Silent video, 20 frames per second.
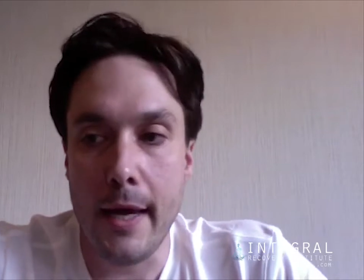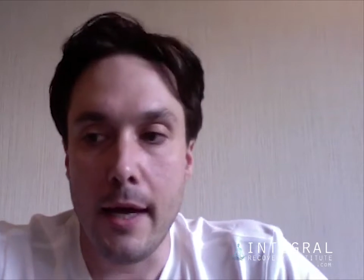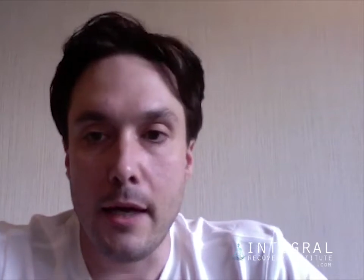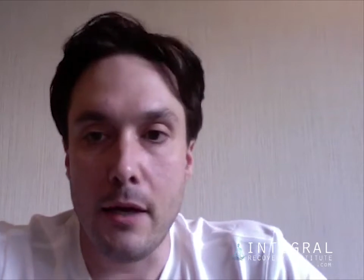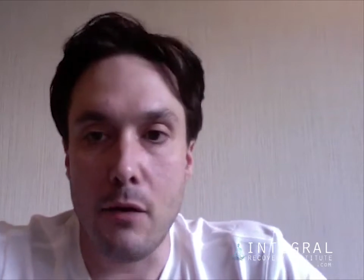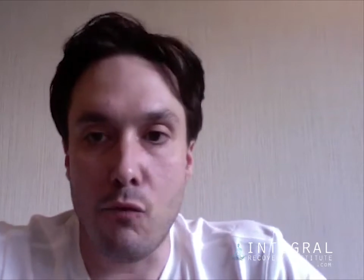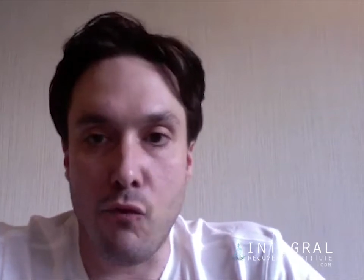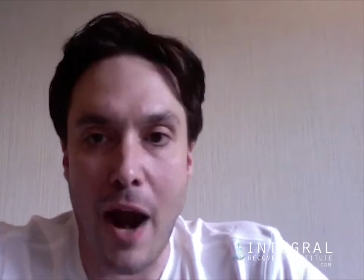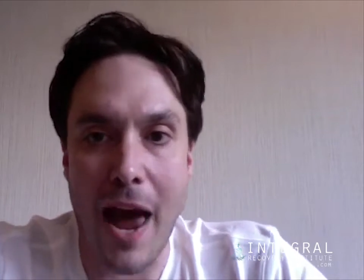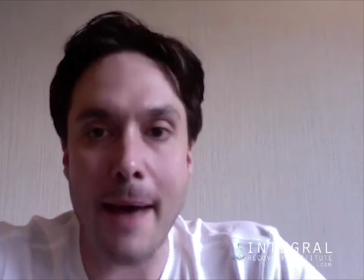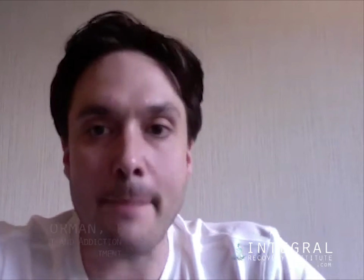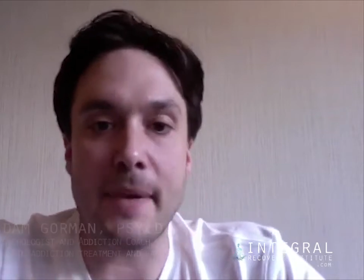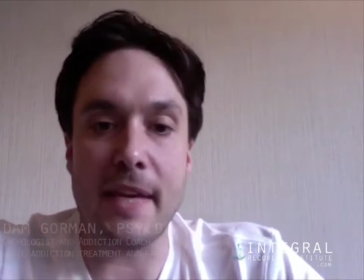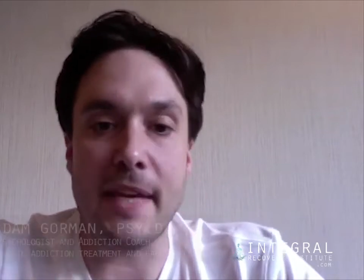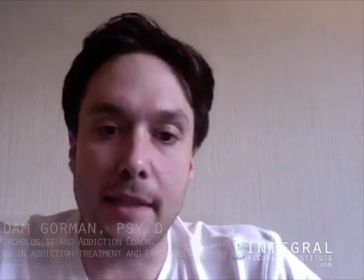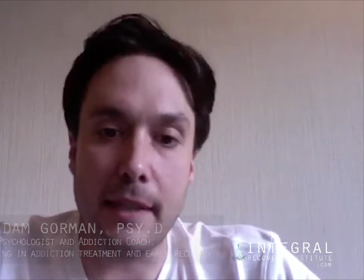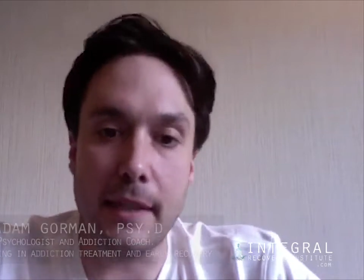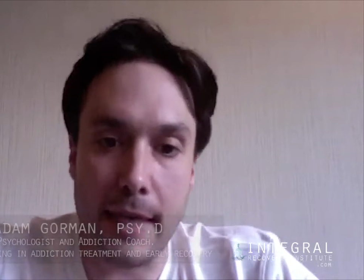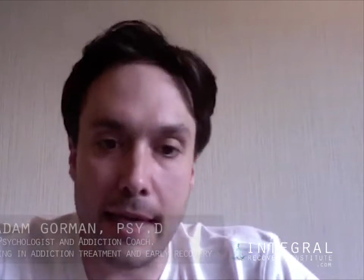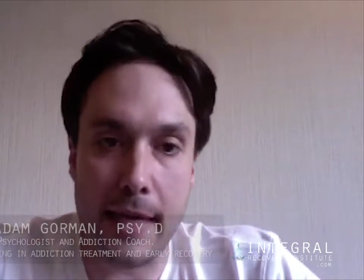
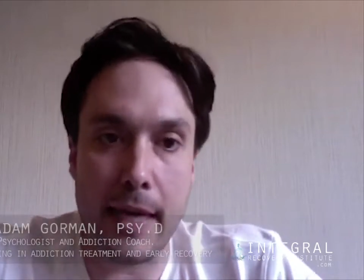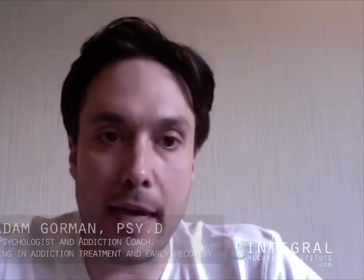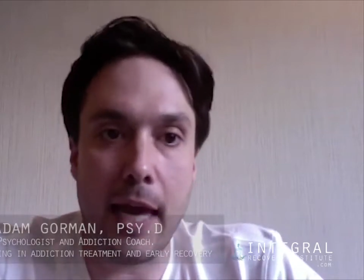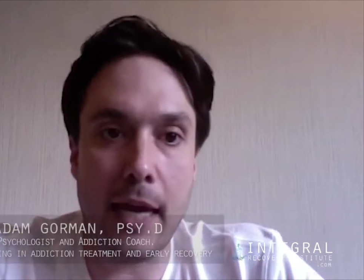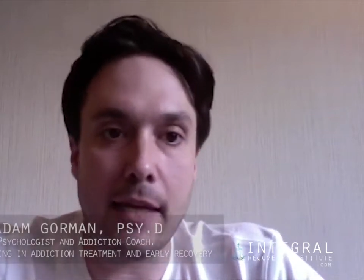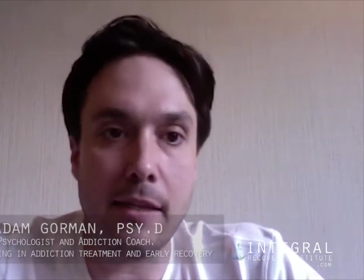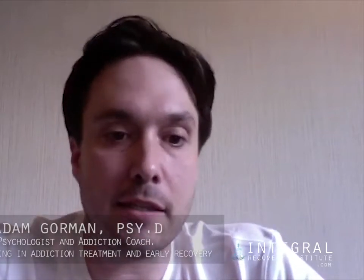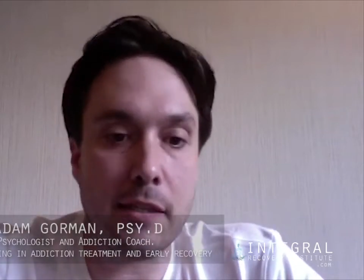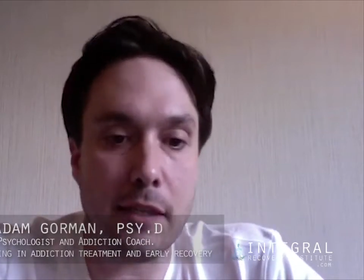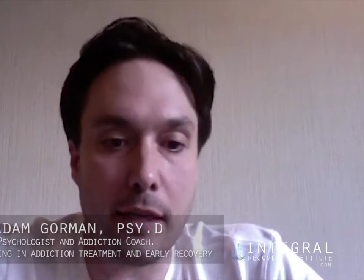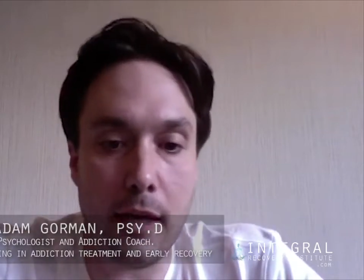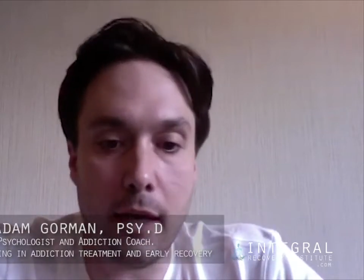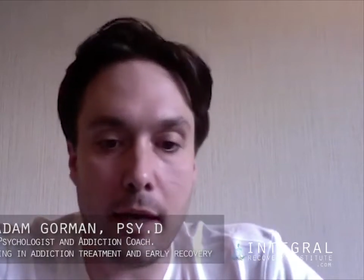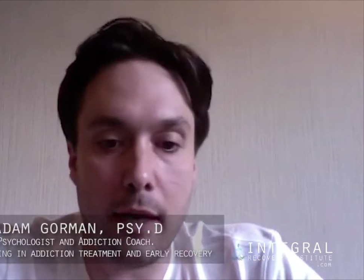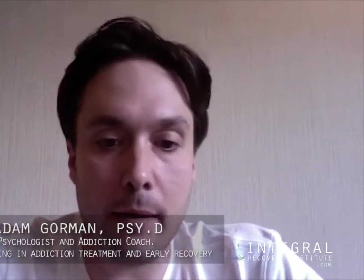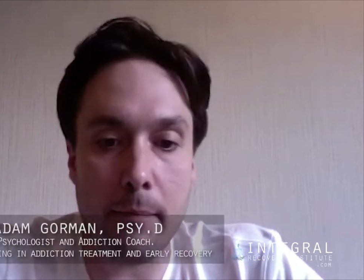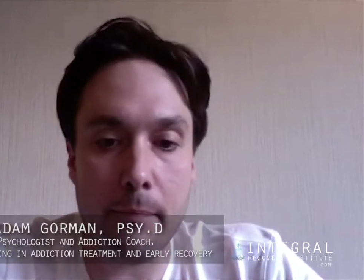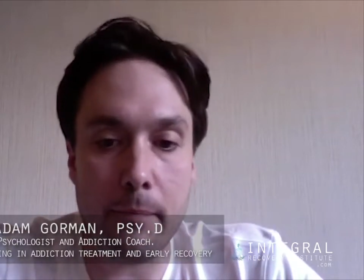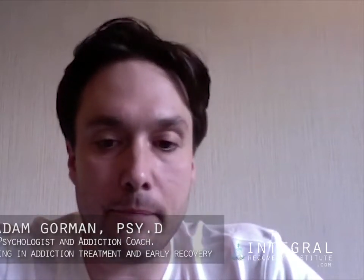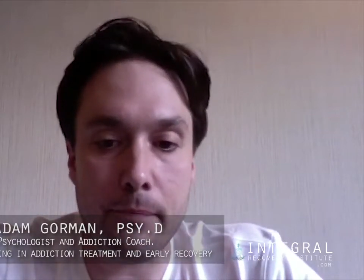rapidly
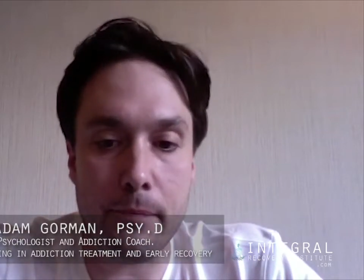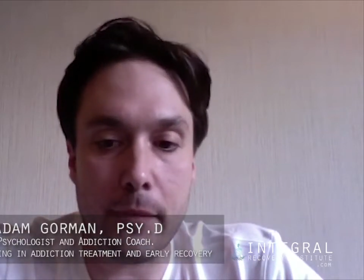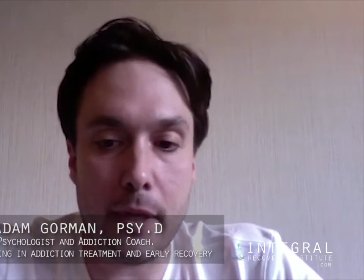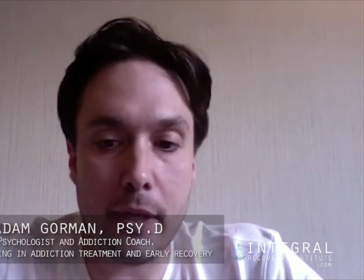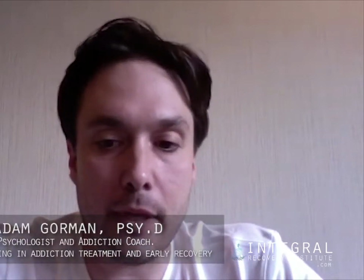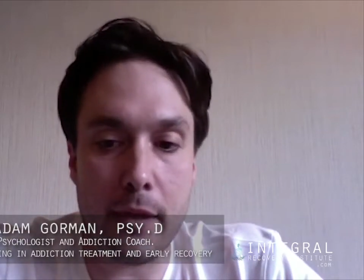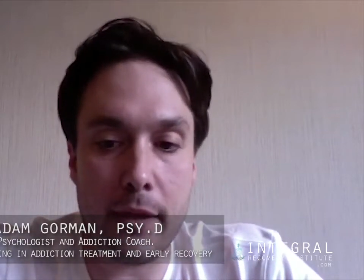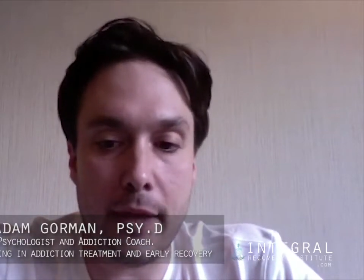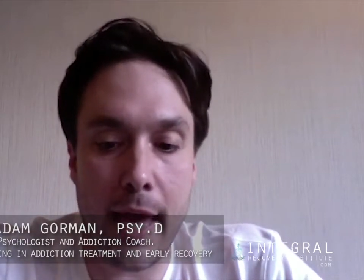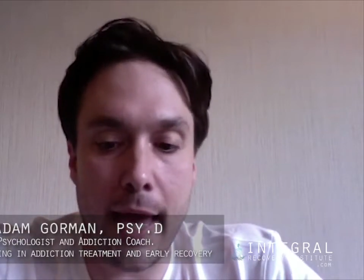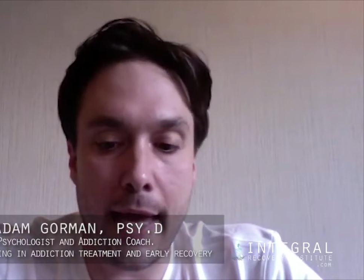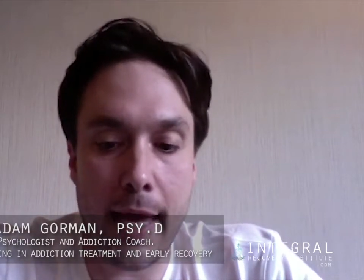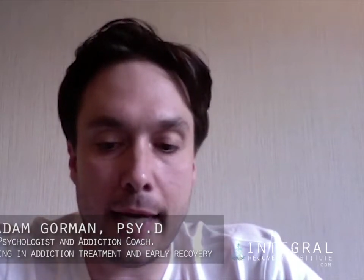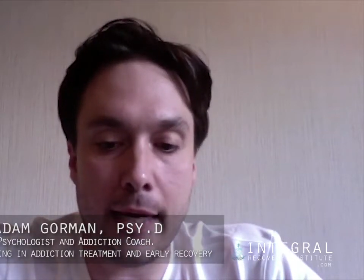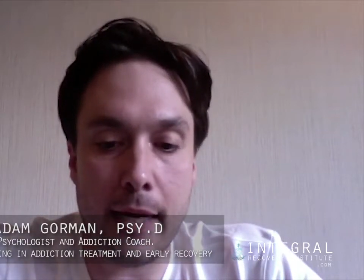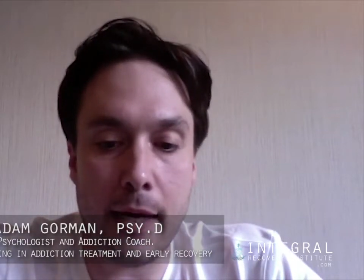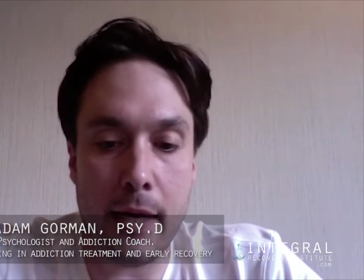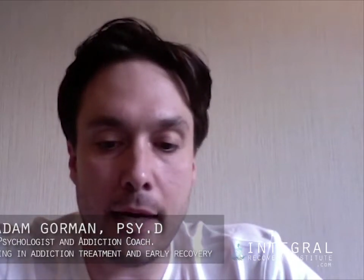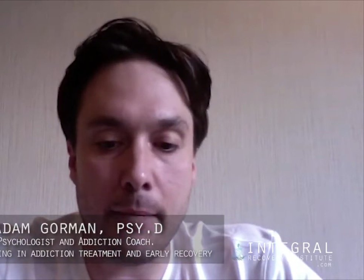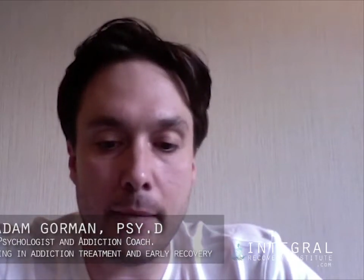than
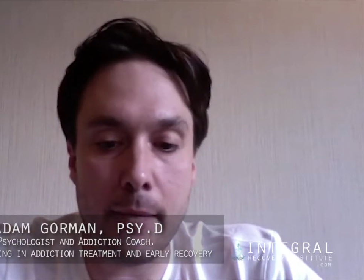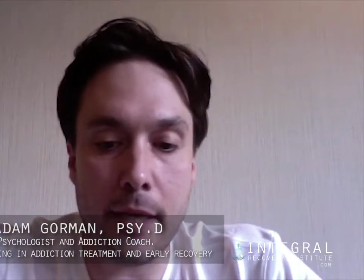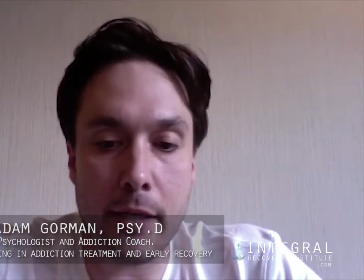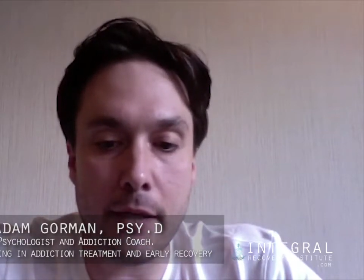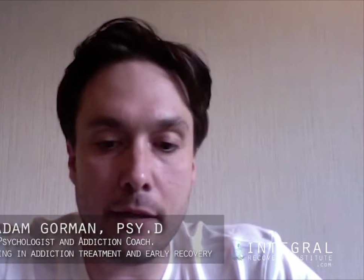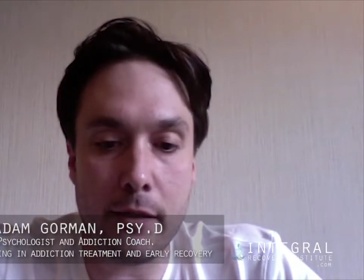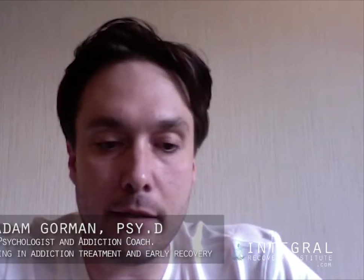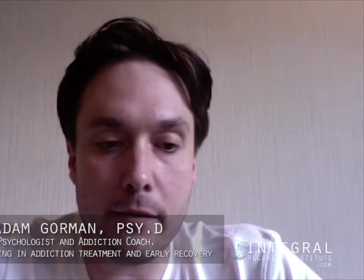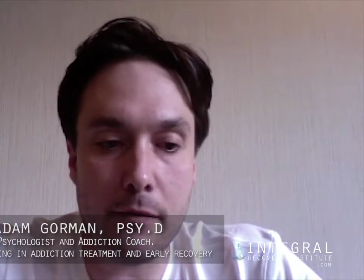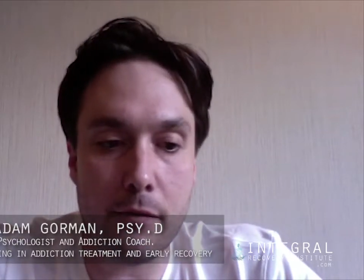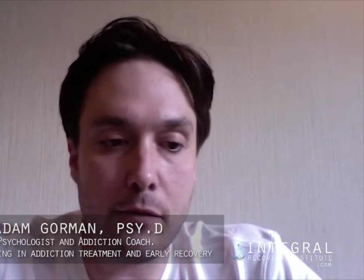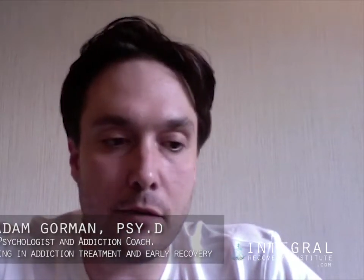in